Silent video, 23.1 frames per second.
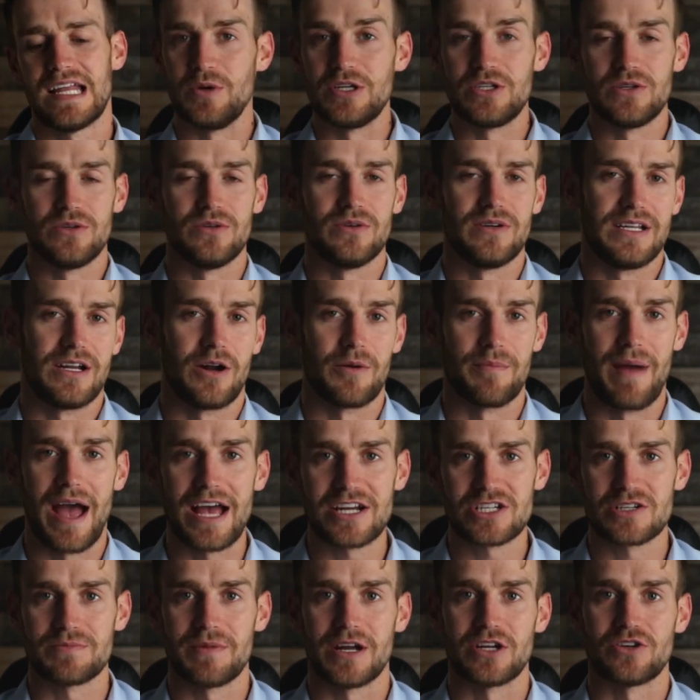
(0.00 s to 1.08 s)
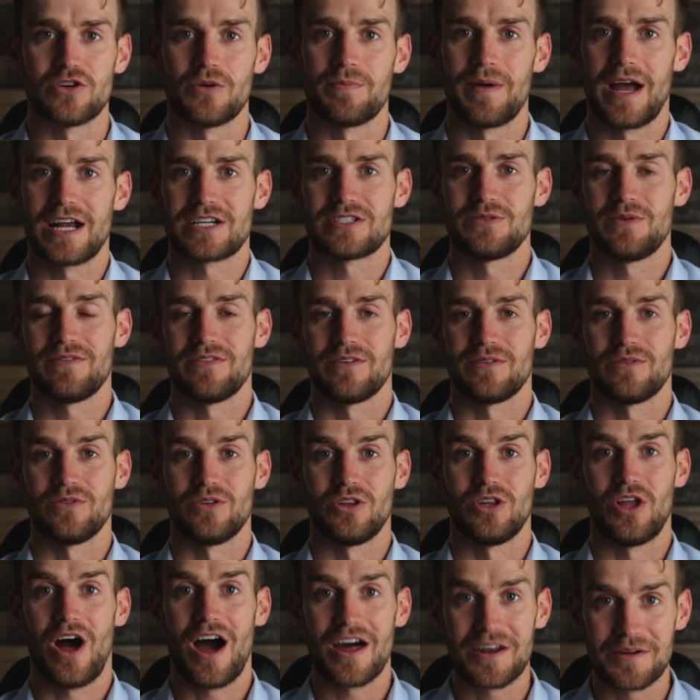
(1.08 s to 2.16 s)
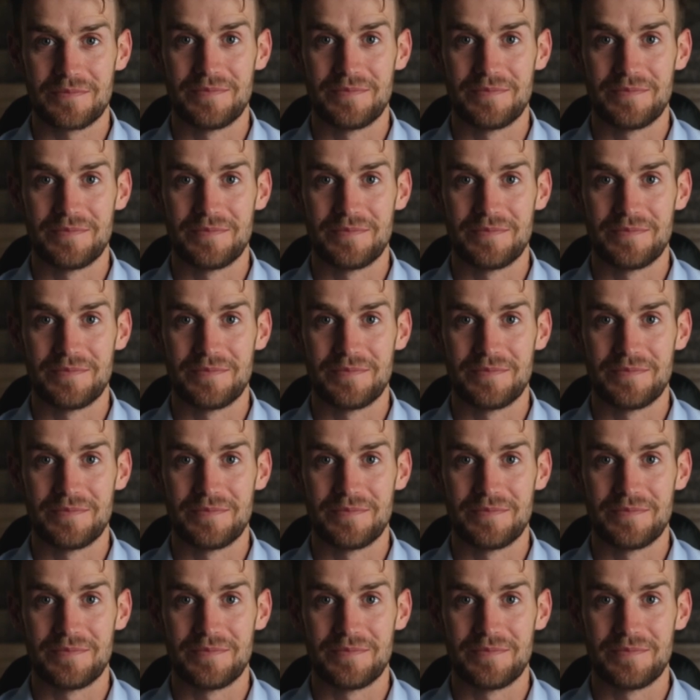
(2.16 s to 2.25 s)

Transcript: We do in our mastermind group actually, we have a lot